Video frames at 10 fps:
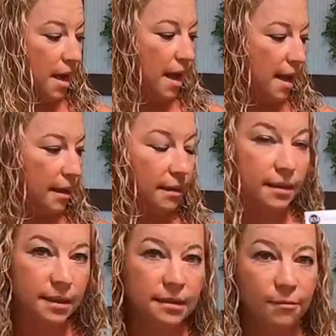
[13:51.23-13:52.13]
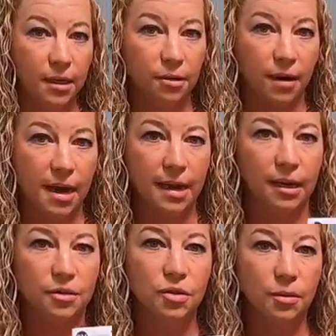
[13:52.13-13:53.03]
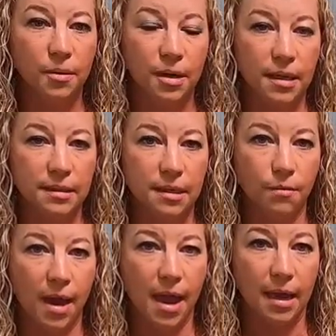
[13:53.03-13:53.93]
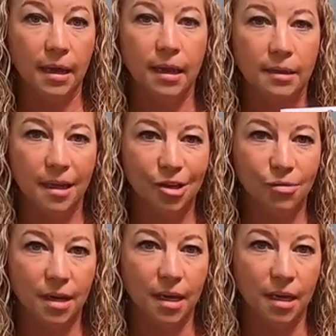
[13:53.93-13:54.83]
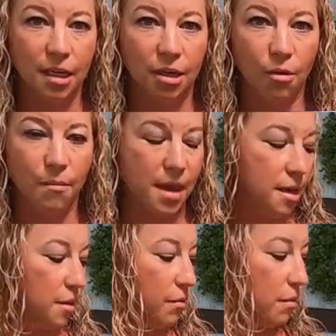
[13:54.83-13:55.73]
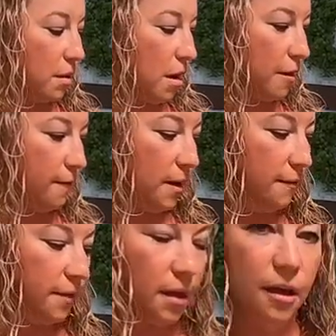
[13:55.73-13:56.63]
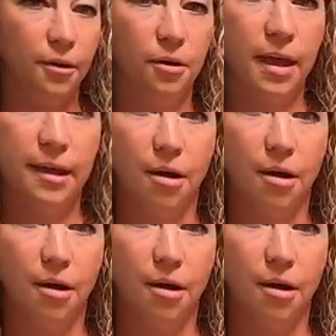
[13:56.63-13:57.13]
and these have been great in a super easy way that you can you know make your RV feel a little like